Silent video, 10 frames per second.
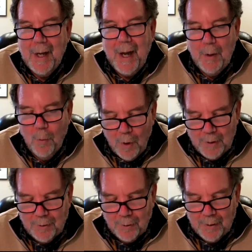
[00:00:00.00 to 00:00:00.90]
I
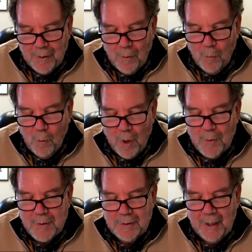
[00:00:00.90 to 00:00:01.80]
wondered what it
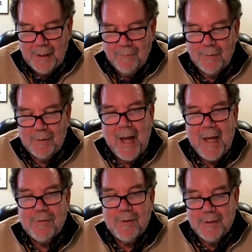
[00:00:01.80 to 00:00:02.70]
was like for
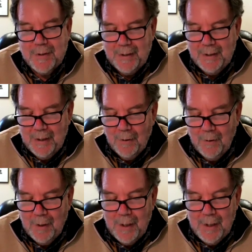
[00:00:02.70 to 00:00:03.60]
Lazarus to
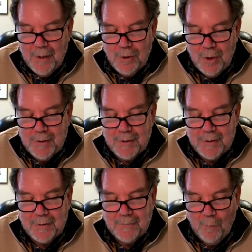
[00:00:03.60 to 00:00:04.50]
hear
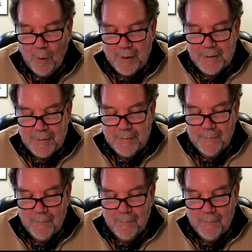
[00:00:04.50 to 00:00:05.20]
Jesus' voice.